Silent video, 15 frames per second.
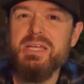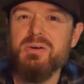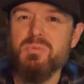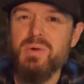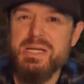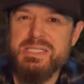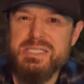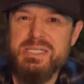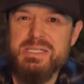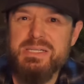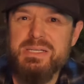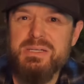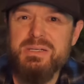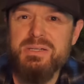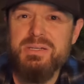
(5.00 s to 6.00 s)
arrested?
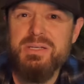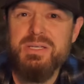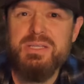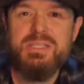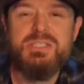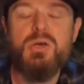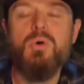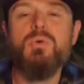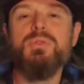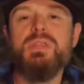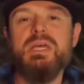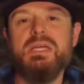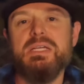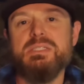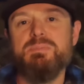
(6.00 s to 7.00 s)
This whole
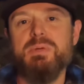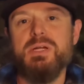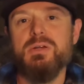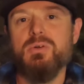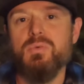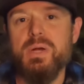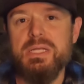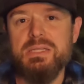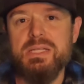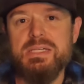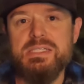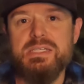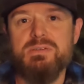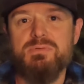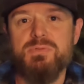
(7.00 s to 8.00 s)
thing has been a great
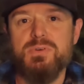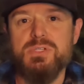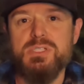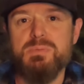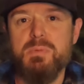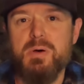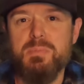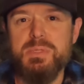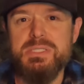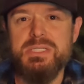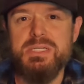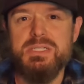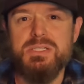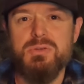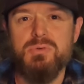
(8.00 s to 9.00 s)
lesson for a small
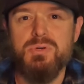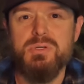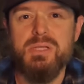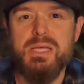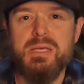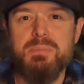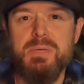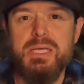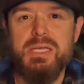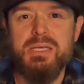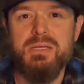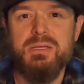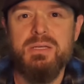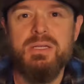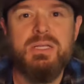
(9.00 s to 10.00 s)
business owner like me.
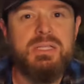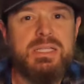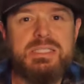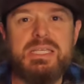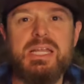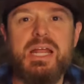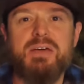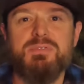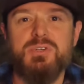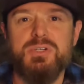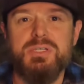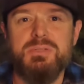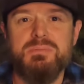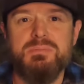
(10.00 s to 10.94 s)
Let's get after it.